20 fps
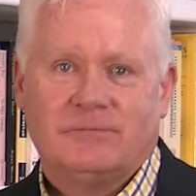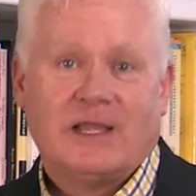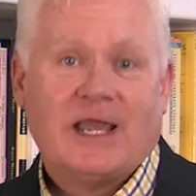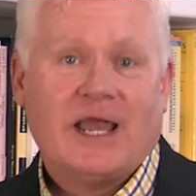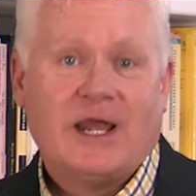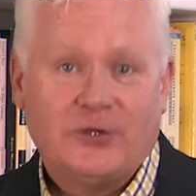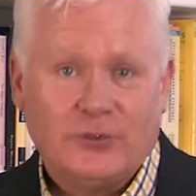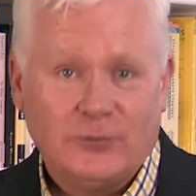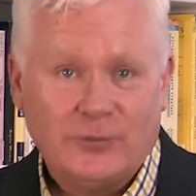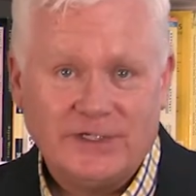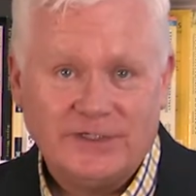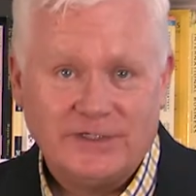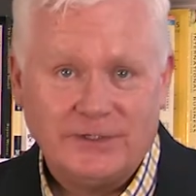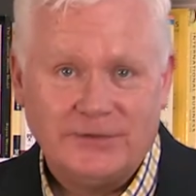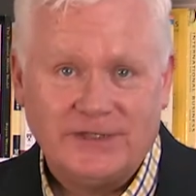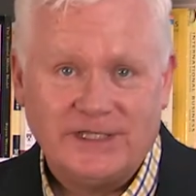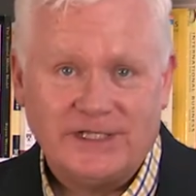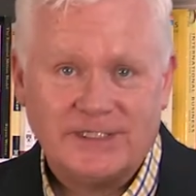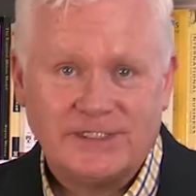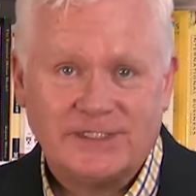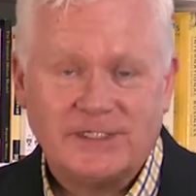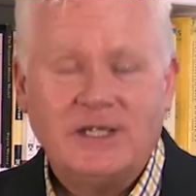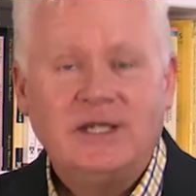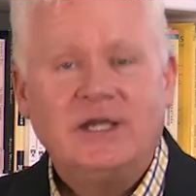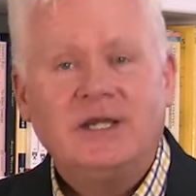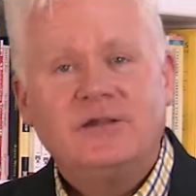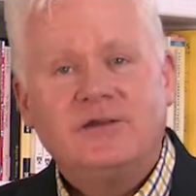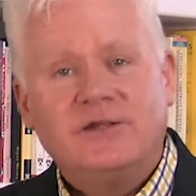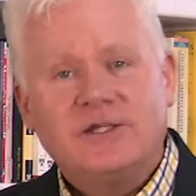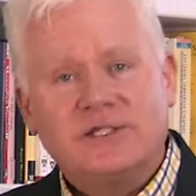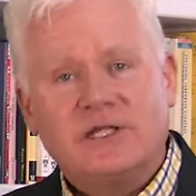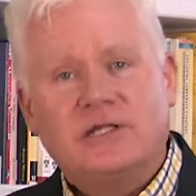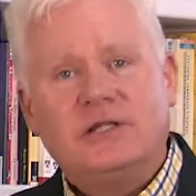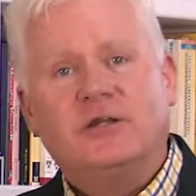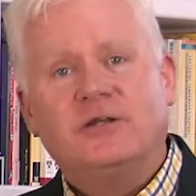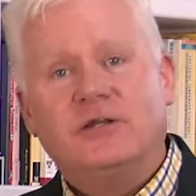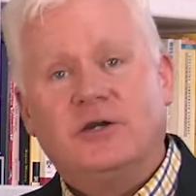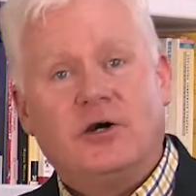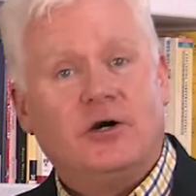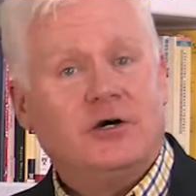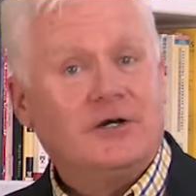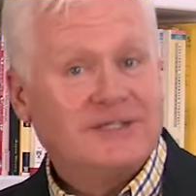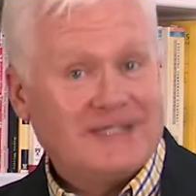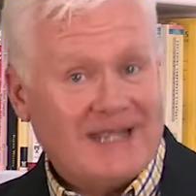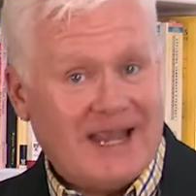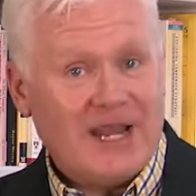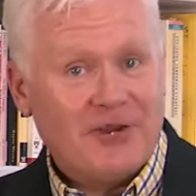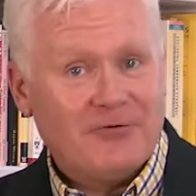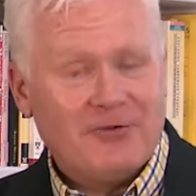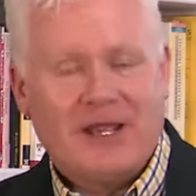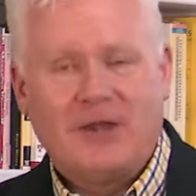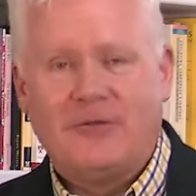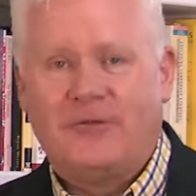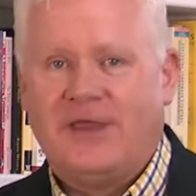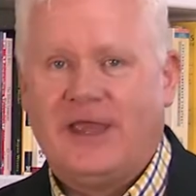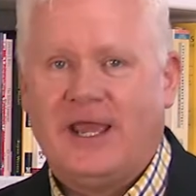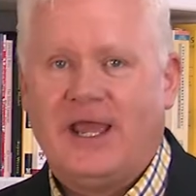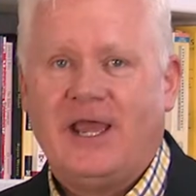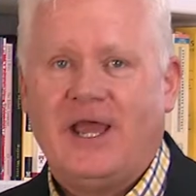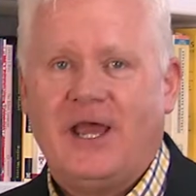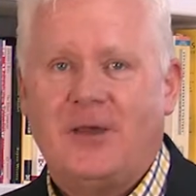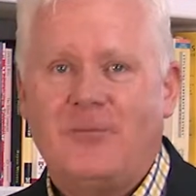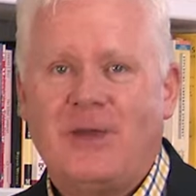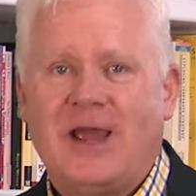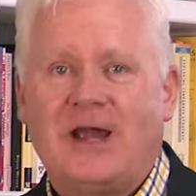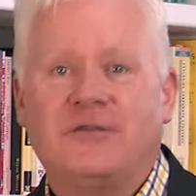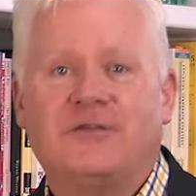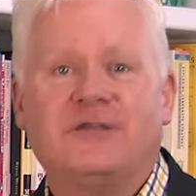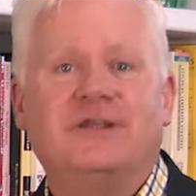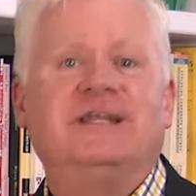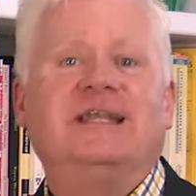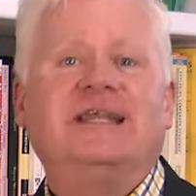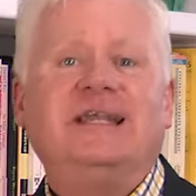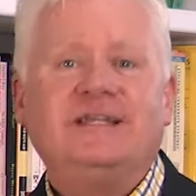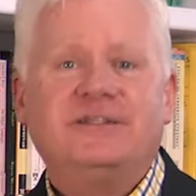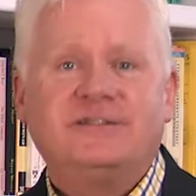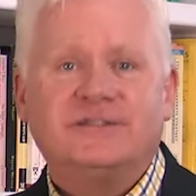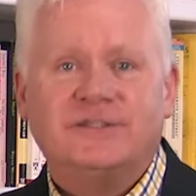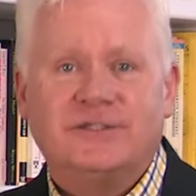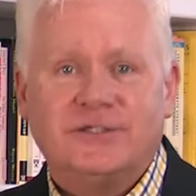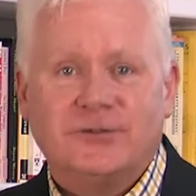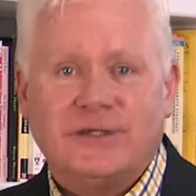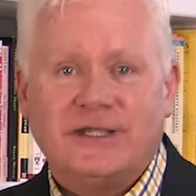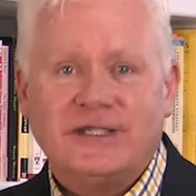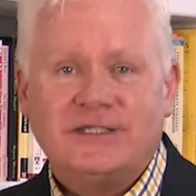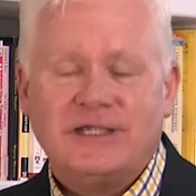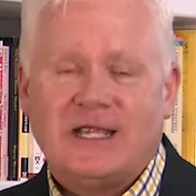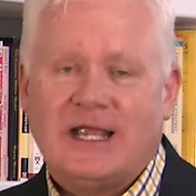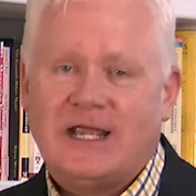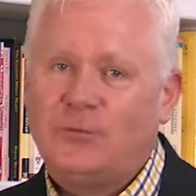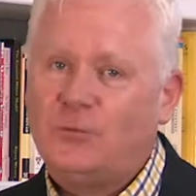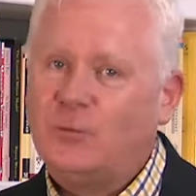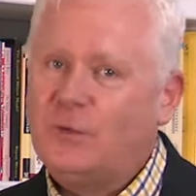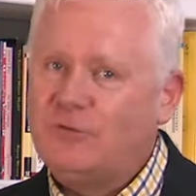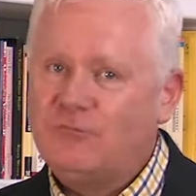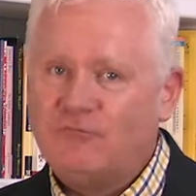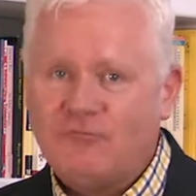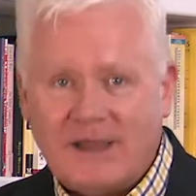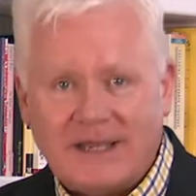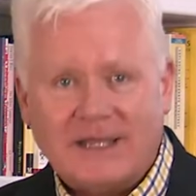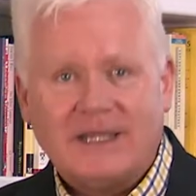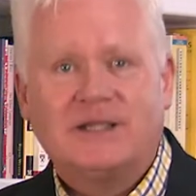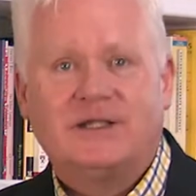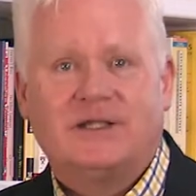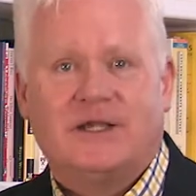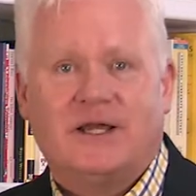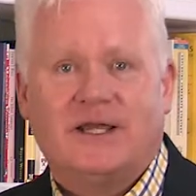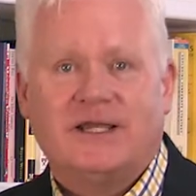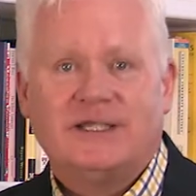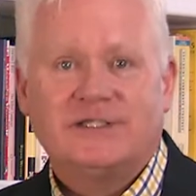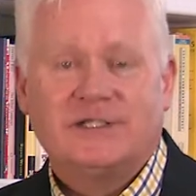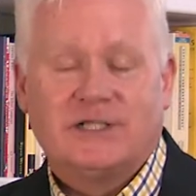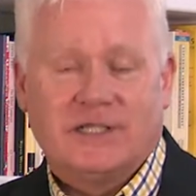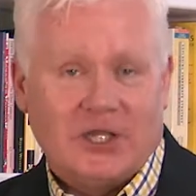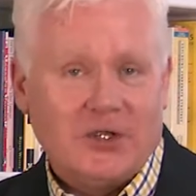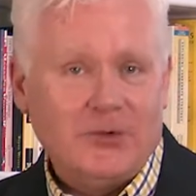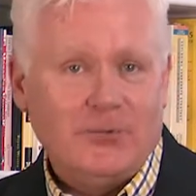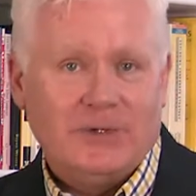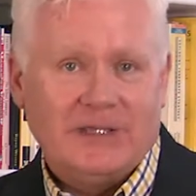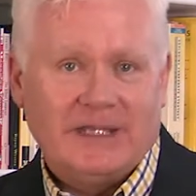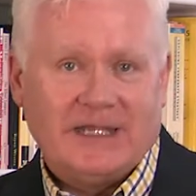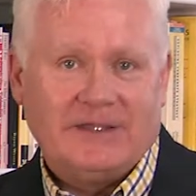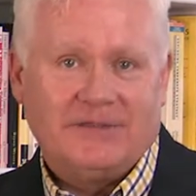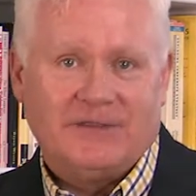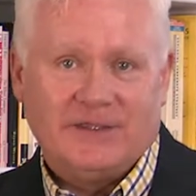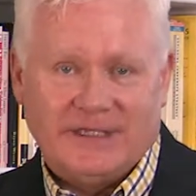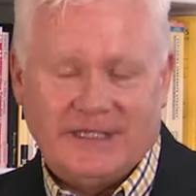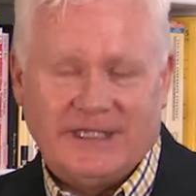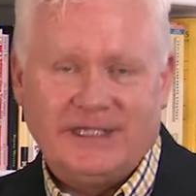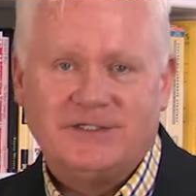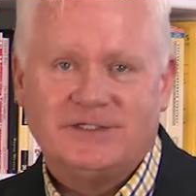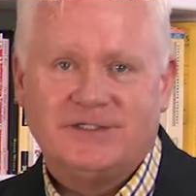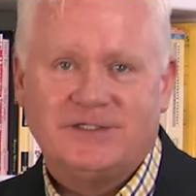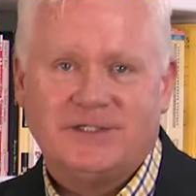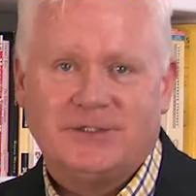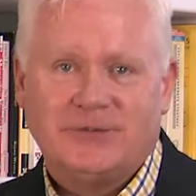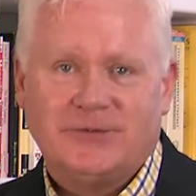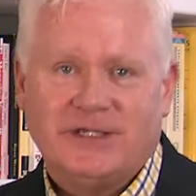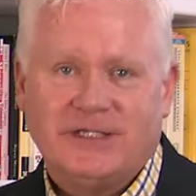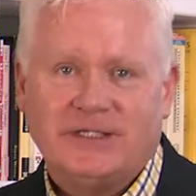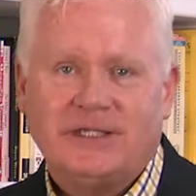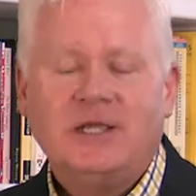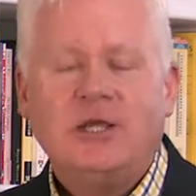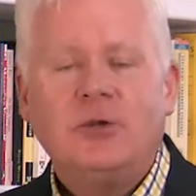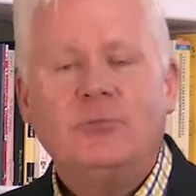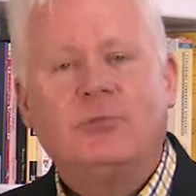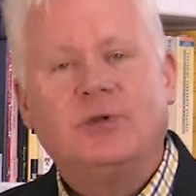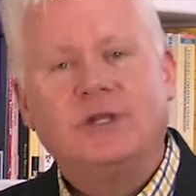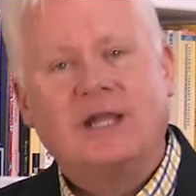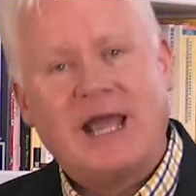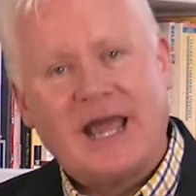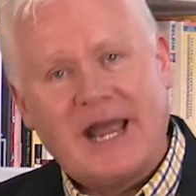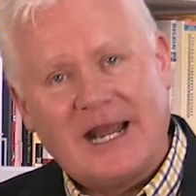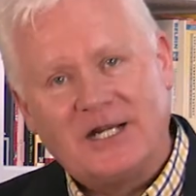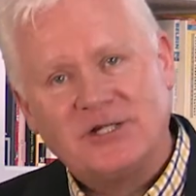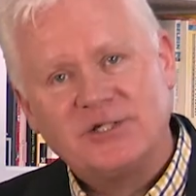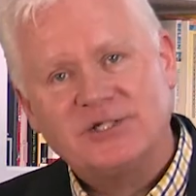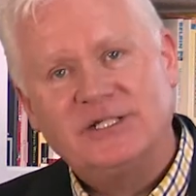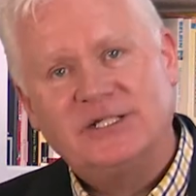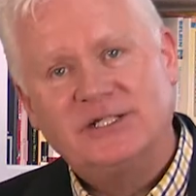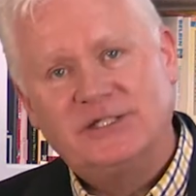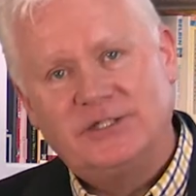How do we do this? There's a lot of hot air out there about the need to do it, and we recognize globally the need to do it, but actually